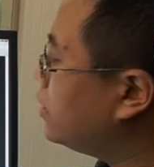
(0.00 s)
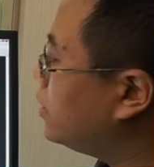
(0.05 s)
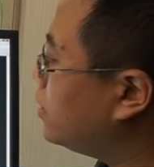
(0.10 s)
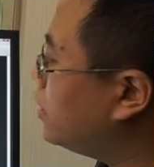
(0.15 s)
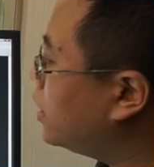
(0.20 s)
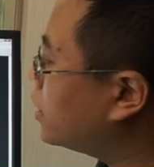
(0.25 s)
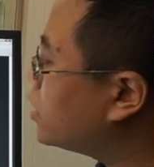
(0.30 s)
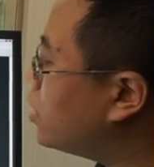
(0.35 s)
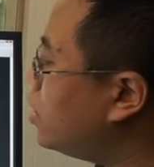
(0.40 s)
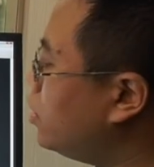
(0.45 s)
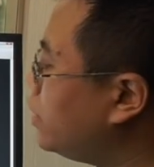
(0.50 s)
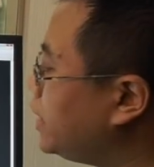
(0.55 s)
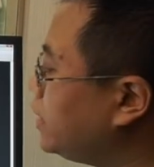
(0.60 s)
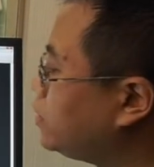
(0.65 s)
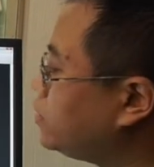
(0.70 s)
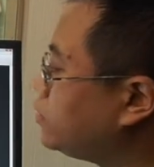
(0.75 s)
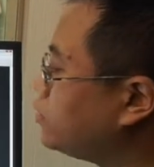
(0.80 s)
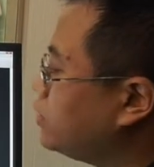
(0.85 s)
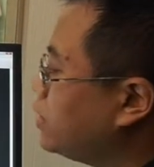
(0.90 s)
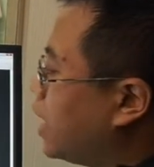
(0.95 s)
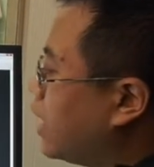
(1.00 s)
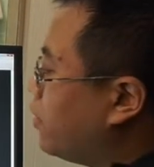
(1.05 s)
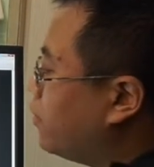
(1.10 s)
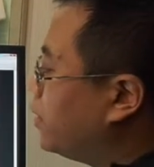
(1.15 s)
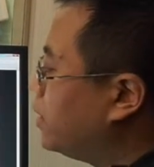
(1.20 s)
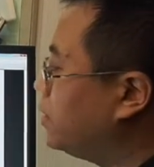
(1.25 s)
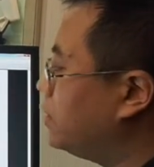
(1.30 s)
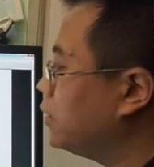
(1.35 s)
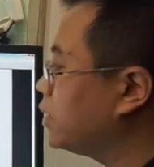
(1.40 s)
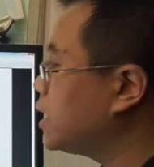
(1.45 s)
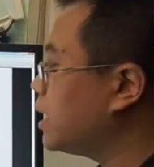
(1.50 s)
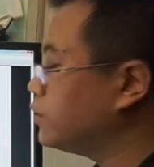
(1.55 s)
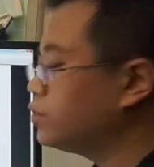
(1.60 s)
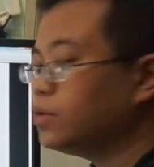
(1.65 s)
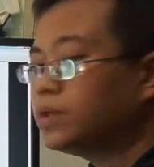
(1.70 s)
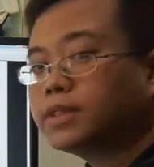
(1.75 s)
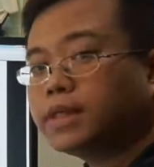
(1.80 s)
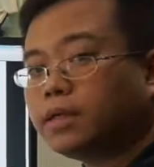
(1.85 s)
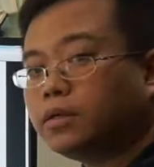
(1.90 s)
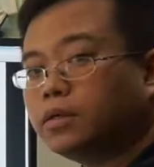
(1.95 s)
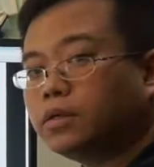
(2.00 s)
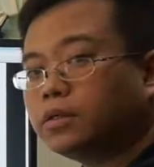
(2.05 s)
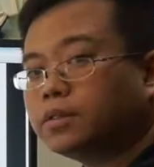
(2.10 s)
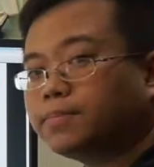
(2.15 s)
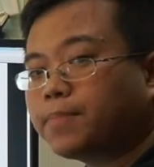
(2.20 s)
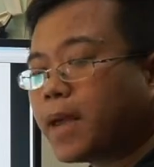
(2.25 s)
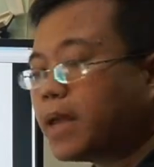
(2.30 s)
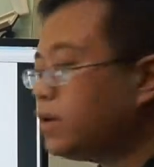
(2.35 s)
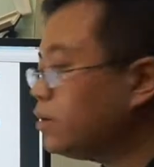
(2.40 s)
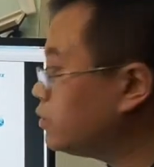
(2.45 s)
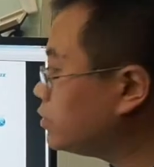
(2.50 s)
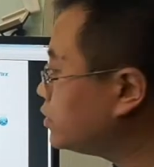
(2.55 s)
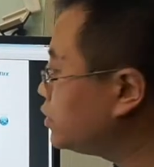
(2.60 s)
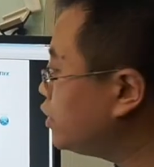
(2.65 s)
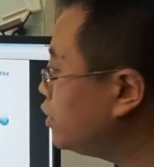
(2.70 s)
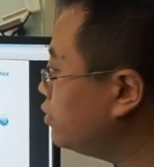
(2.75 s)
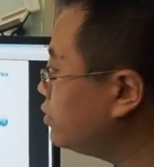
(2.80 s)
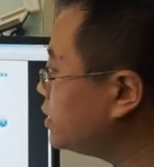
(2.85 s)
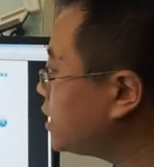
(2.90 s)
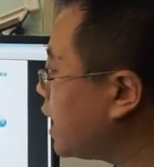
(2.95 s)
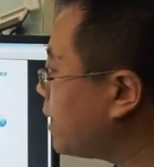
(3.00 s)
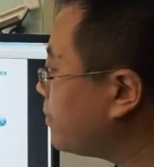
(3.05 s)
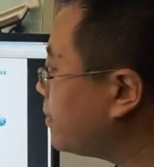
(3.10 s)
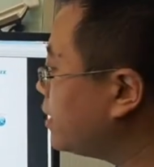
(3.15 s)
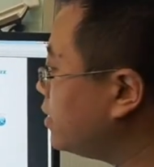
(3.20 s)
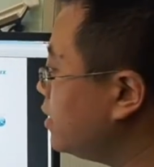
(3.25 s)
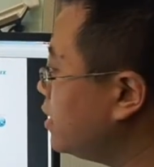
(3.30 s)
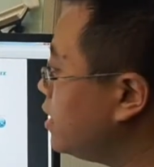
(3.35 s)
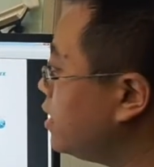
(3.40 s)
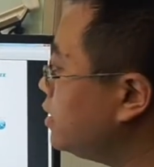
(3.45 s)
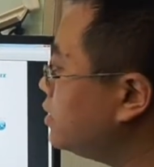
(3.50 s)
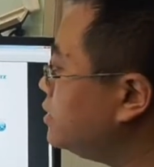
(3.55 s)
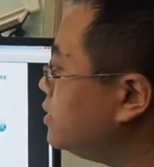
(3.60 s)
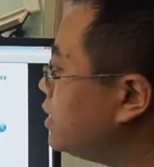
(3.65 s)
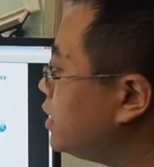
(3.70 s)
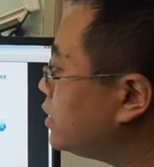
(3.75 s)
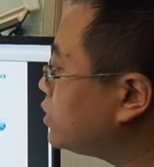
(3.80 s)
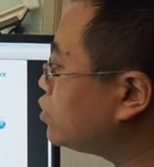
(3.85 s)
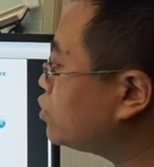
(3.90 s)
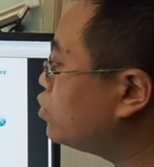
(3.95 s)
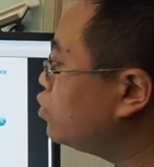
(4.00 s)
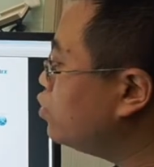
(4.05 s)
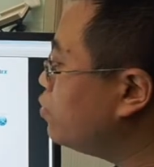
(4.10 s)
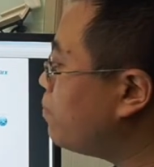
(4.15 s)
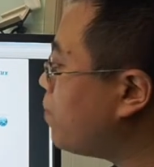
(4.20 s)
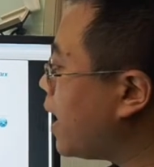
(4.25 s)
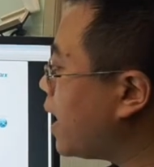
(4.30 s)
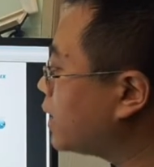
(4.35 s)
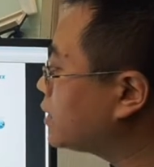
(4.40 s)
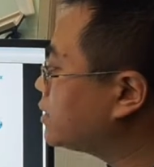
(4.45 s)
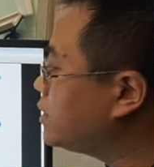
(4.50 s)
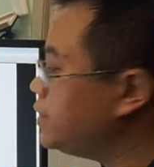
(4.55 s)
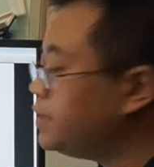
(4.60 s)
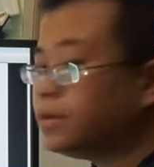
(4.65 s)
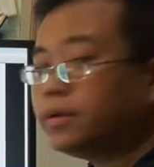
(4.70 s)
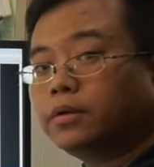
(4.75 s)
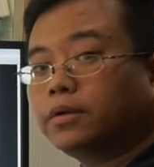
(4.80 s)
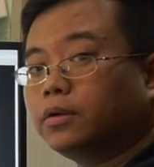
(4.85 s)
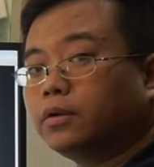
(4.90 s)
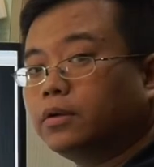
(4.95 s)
According to our control center panel shows up, there's 2 boxes here.